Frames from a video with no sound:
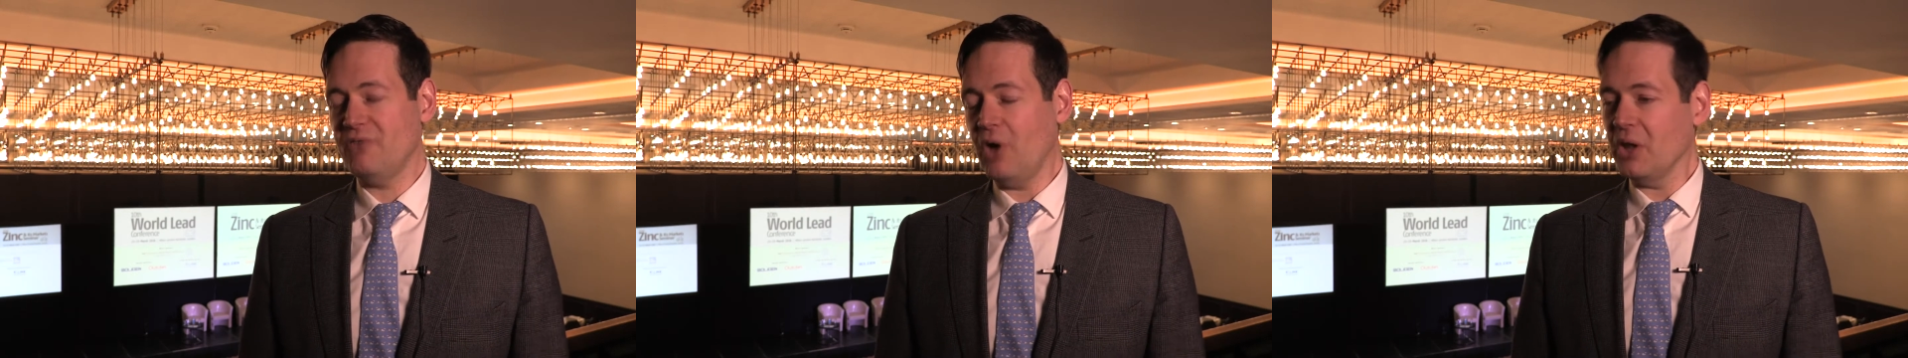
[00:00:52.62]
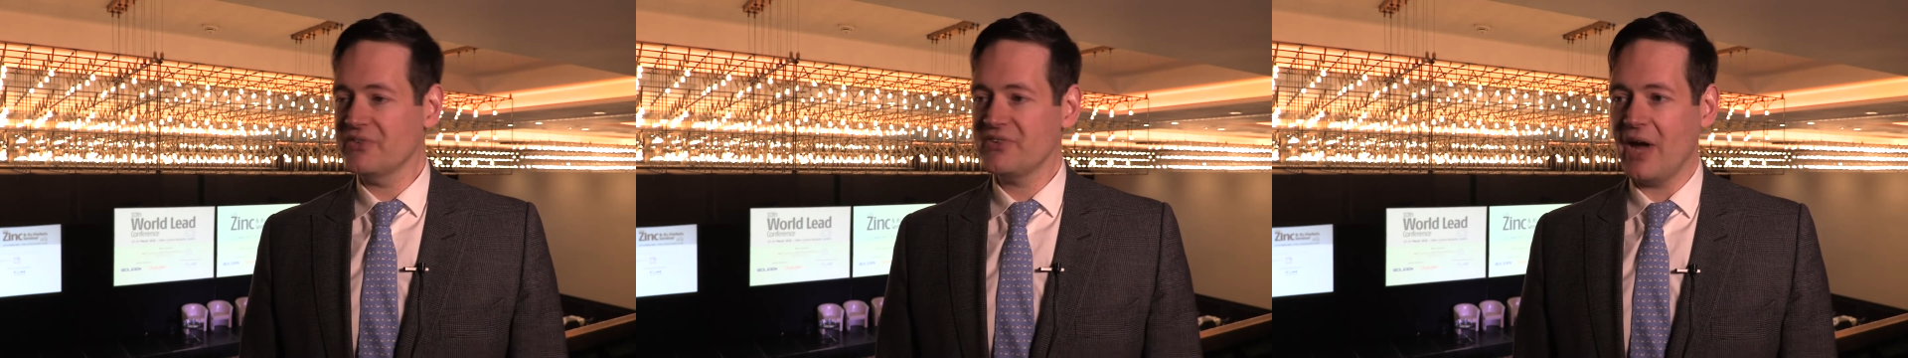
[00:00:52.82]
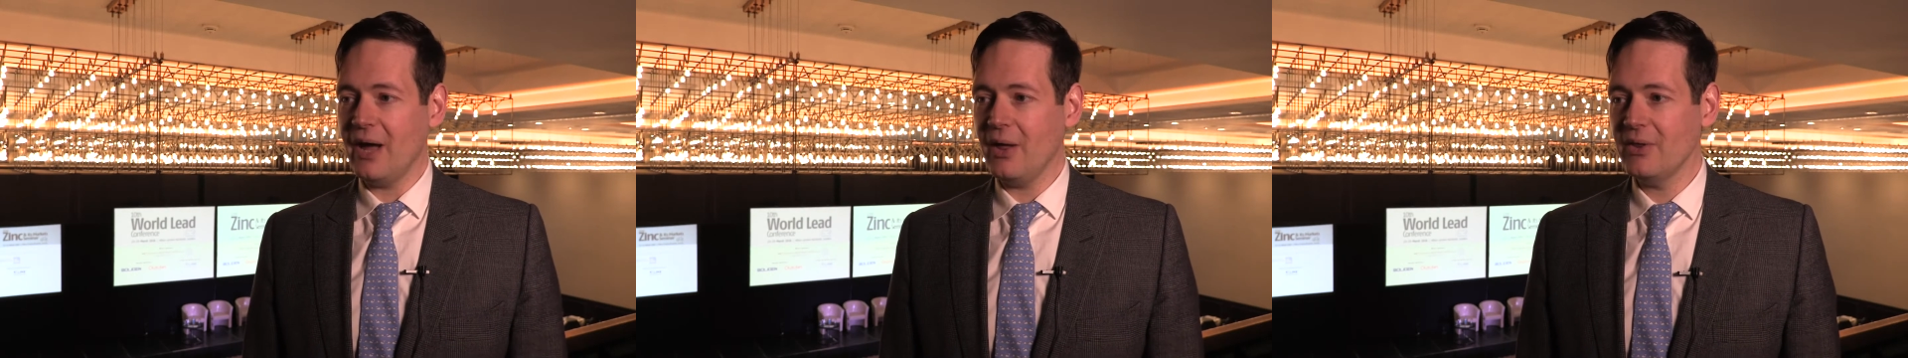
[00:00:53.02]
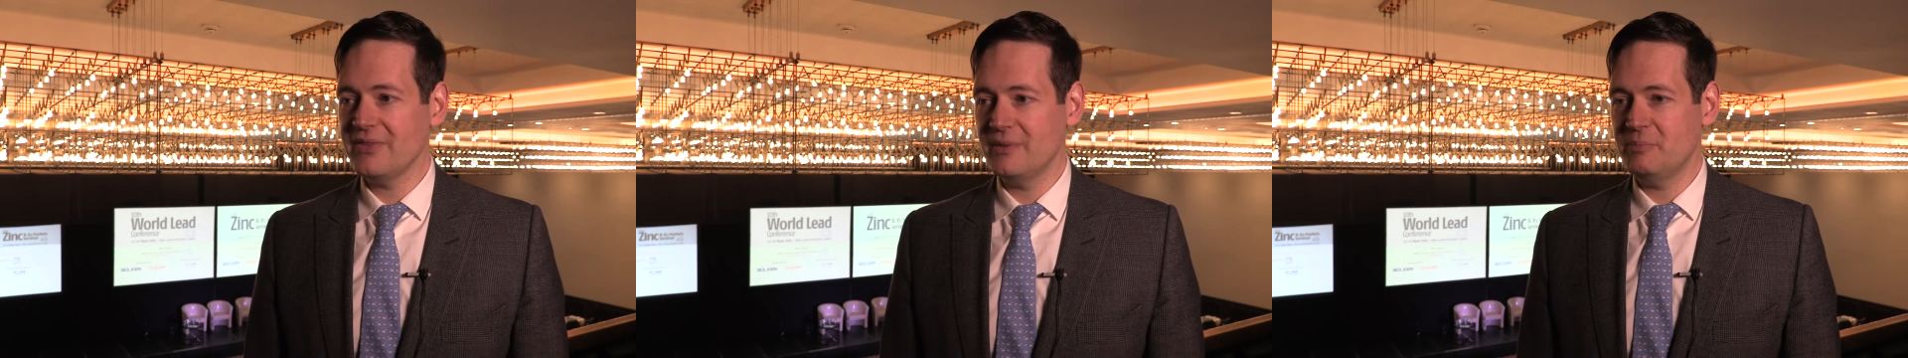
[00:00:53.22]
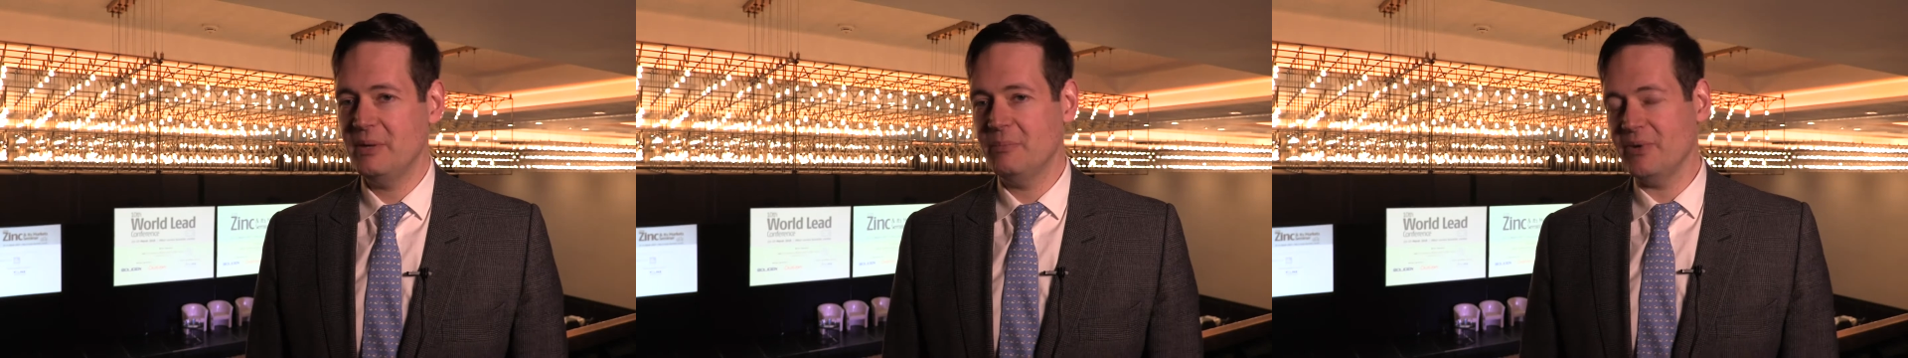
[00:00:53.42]
volatile
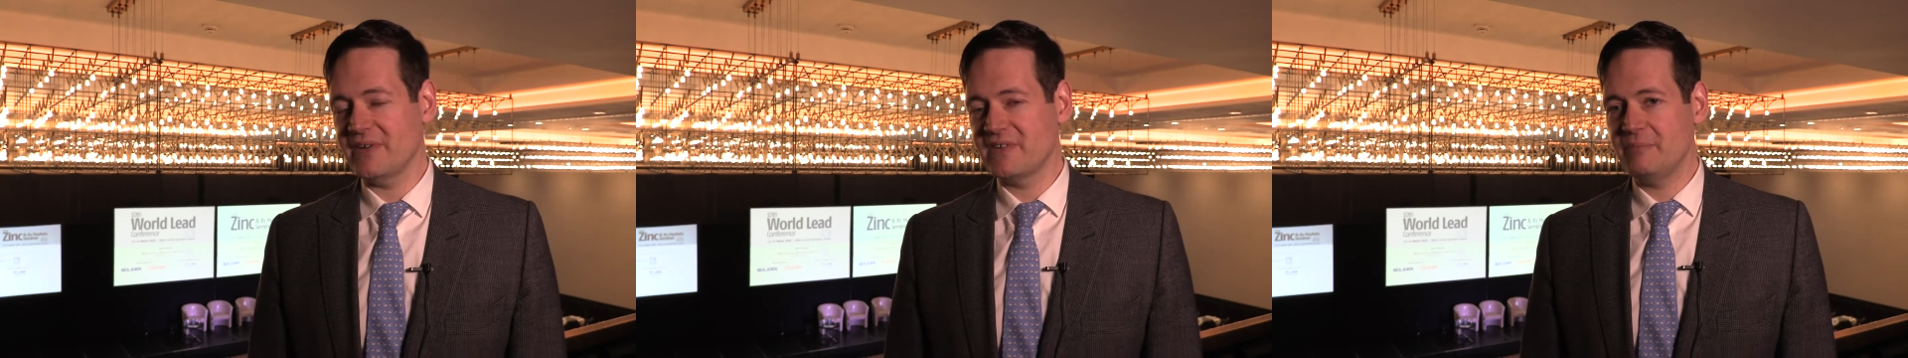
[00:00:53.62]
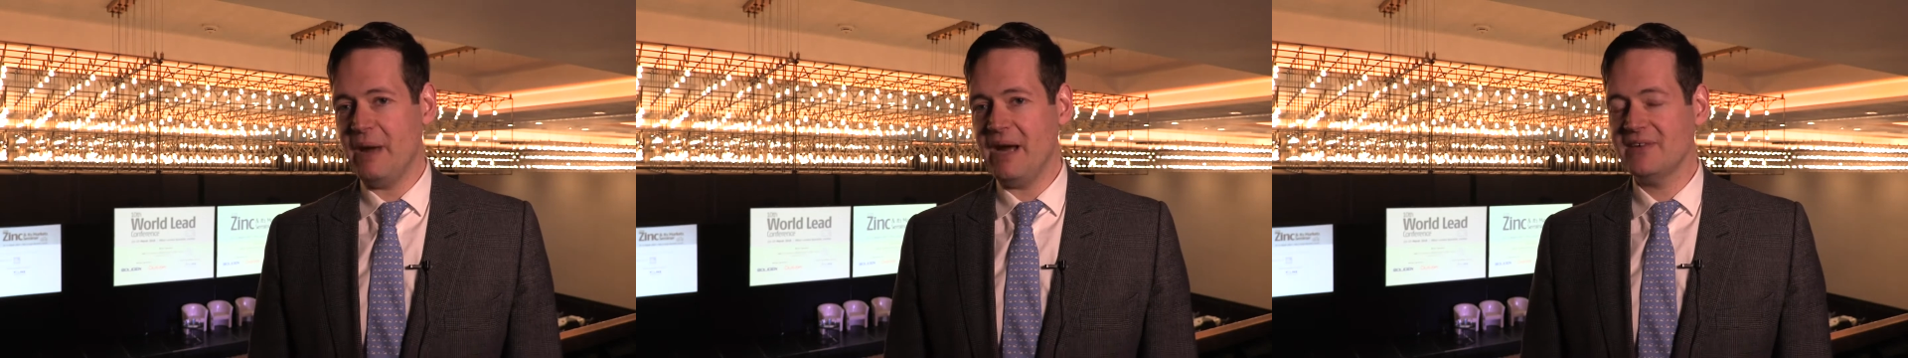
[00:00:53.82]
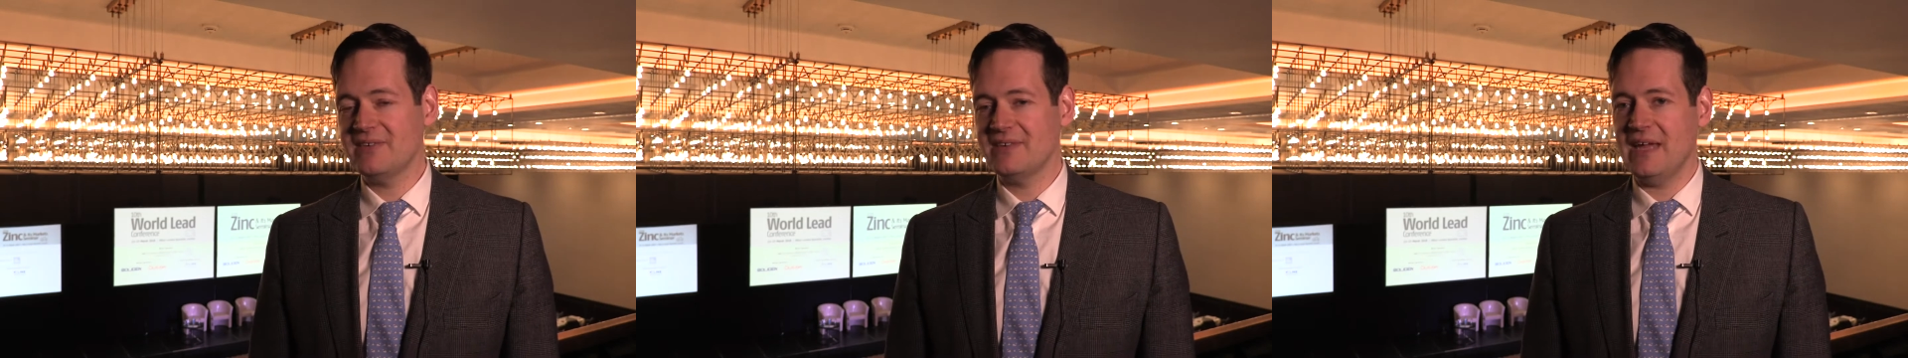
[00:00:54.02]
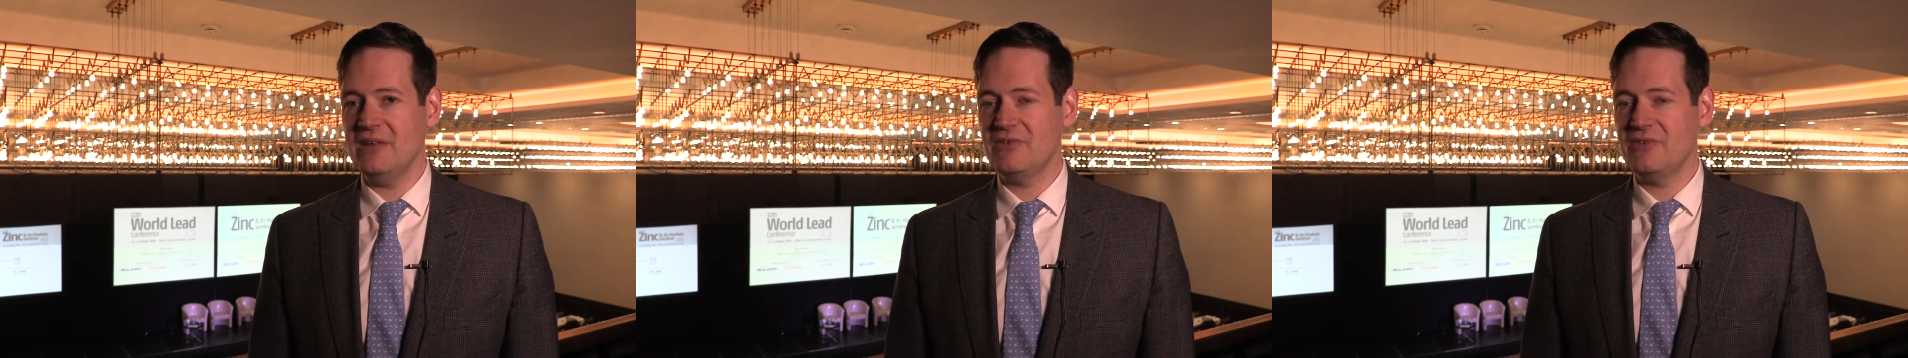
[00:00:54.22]
than people expect,